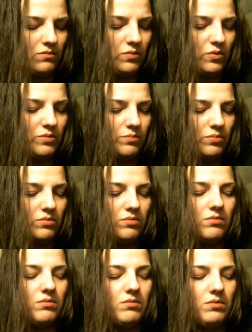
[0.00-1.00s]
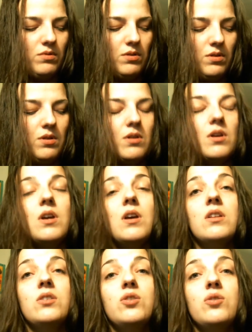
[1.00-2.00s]
whoops,
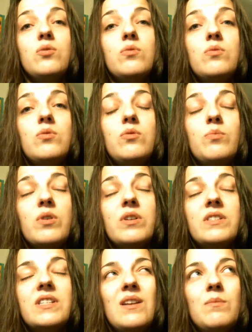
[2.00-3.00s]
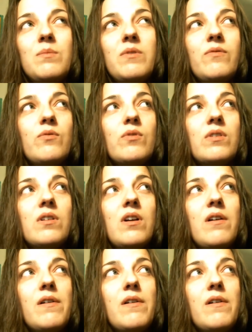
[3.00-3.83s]
2 newborns kind of before